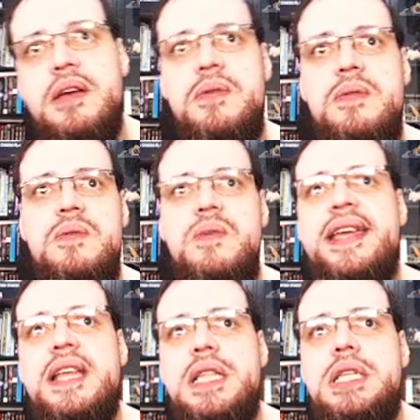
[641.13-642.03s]

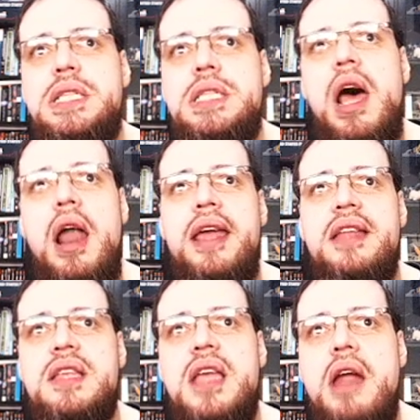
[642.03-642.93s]
With
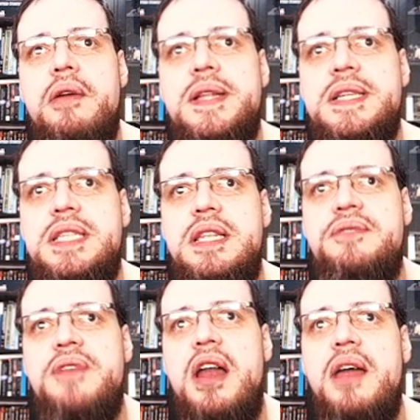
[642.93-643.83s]
solid characters and
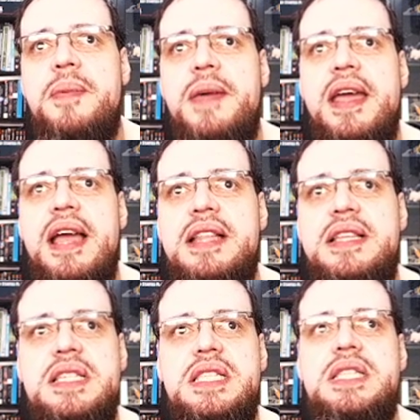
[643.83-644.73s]
developing a
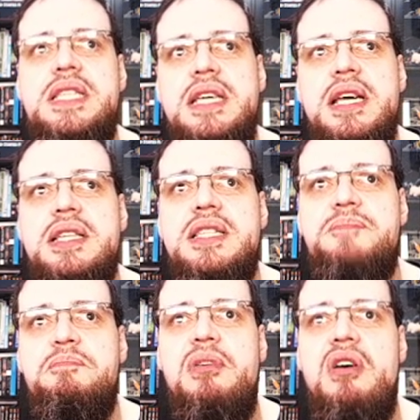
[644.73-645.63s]

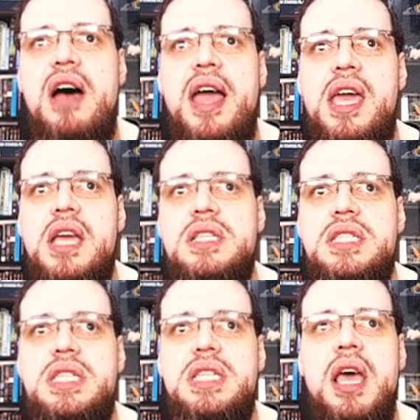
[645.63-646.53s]
distinct
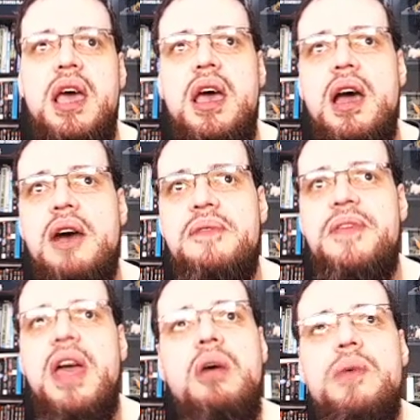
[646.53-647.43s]
point of
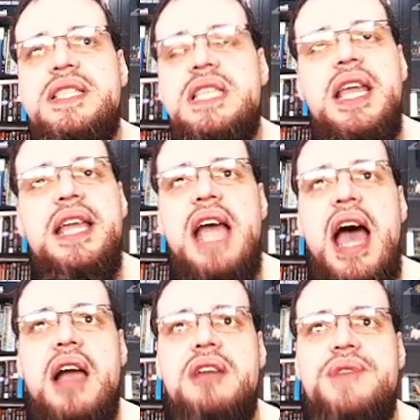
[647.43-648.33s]
view with lead
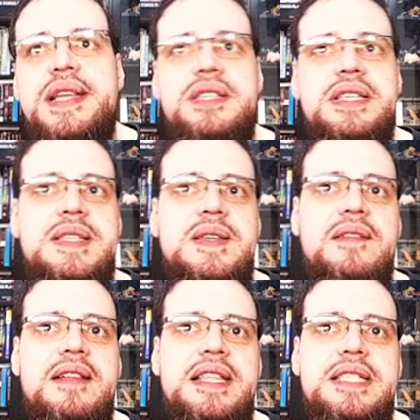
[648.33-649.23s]
actress is
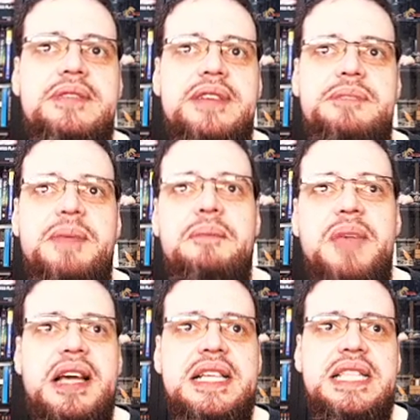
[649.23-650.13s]
surely going to be a
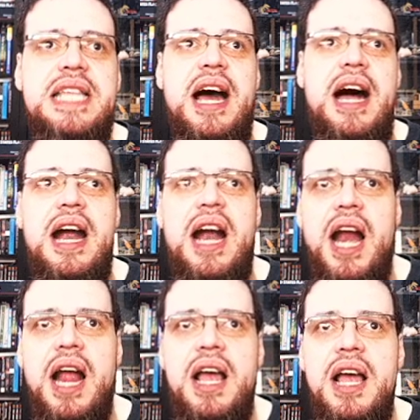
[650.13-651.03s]
big
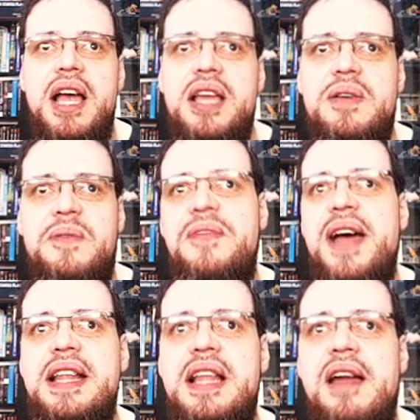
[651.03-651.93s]
star, you'll
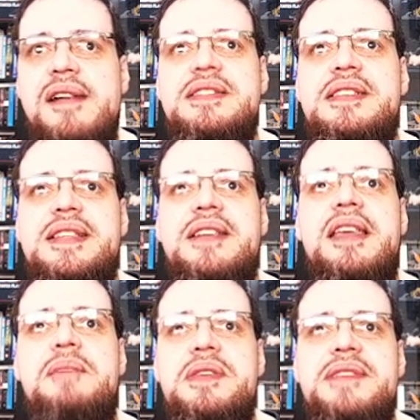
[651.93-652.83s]
find a lot that could
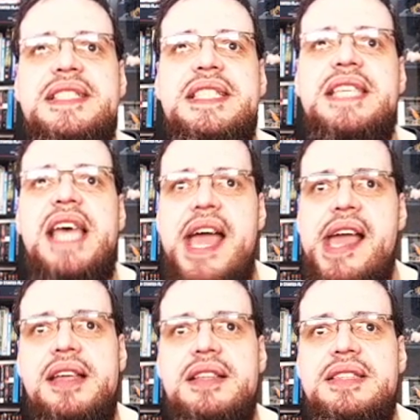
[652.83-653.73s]
keep you
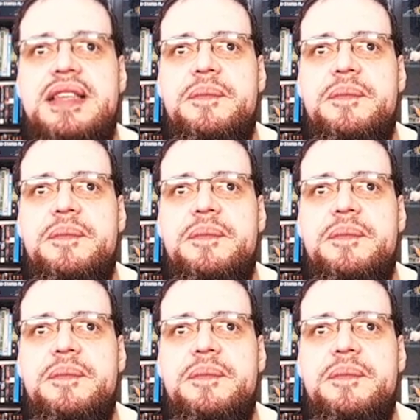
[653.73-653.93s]
entertained.